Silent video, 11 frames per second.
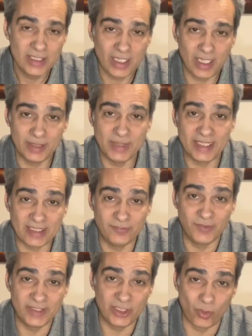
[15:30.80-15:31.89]
I make a
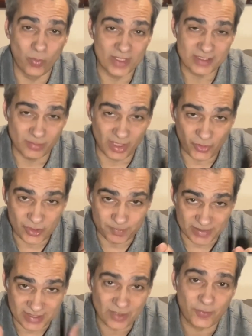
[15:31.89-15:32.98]
video once a month
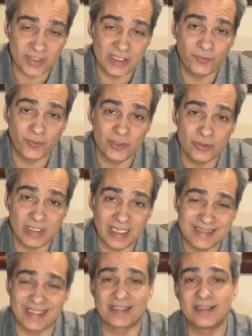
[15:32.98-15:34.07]
specifically for you
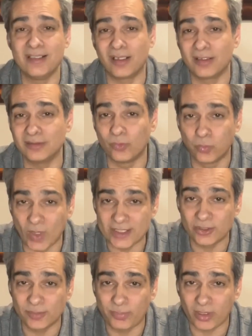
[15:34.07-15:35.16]
guys that's not on the
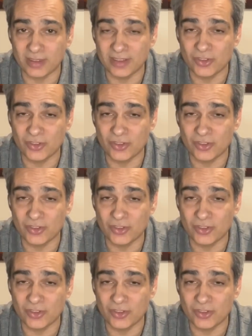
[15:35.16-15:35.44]
regular part of the